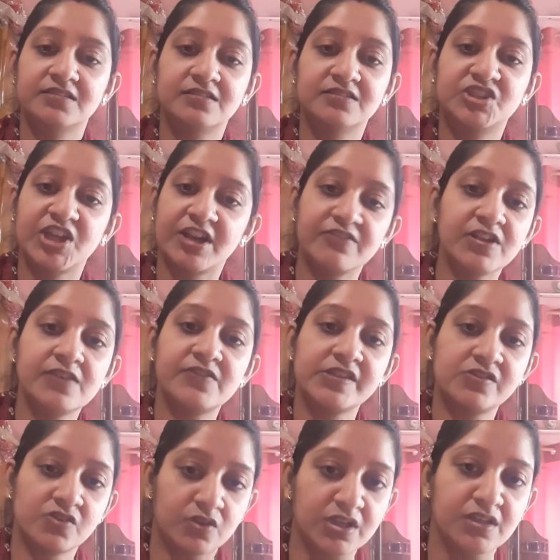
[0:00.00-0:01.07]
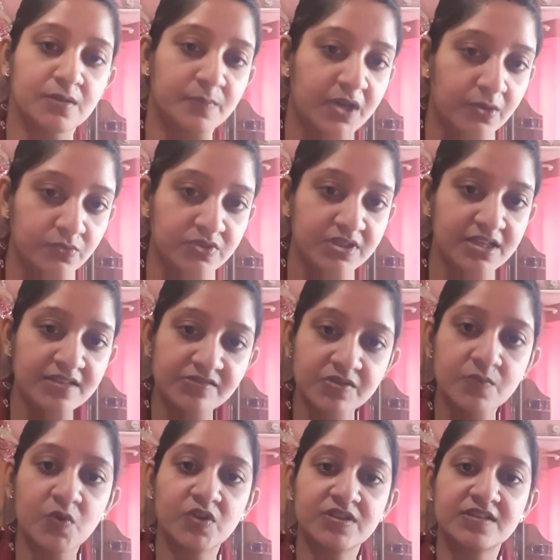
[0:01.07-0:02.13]
general was talking about. His
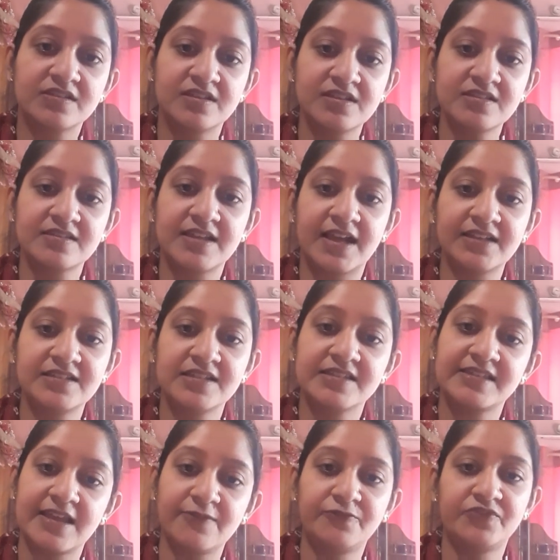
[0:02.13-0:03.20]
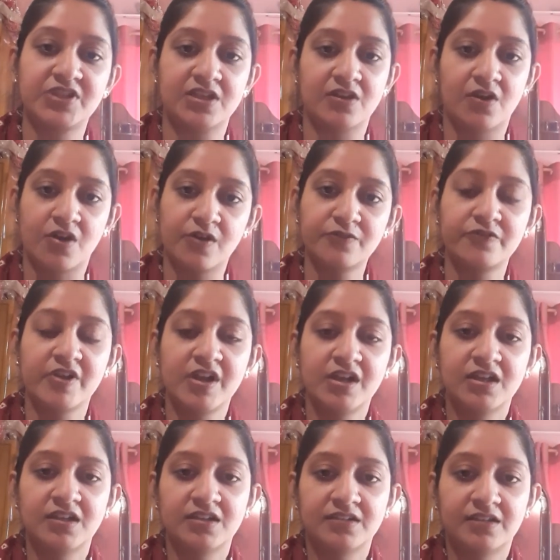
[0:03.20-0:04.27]
reward is this, that safety of
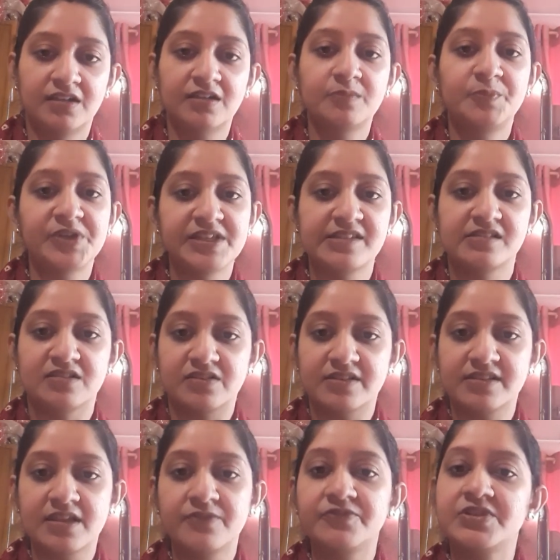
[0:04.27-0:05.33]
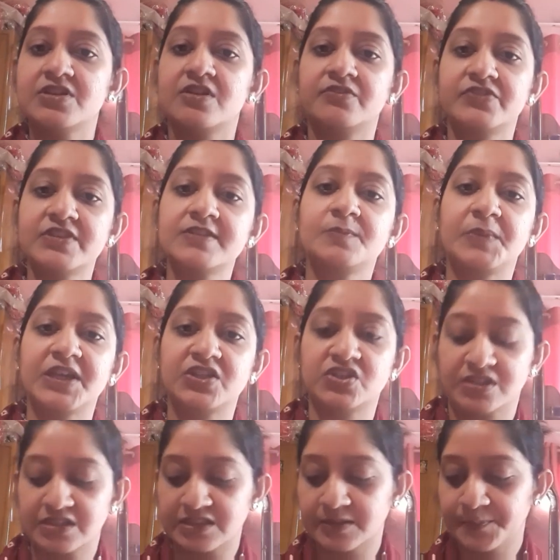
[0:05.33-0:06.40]
the prisoner, safety of his
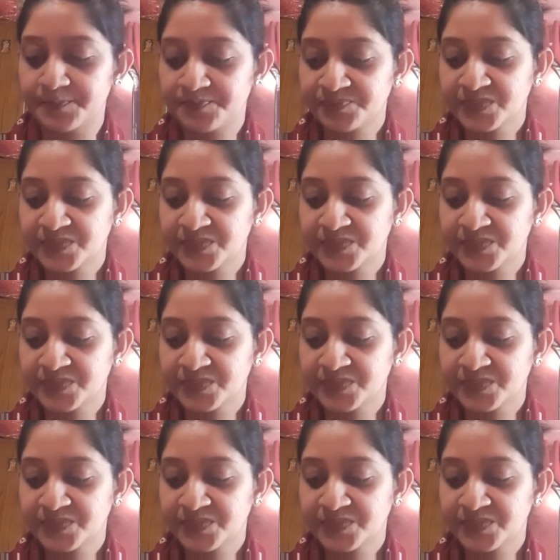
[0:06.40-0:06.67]
patient.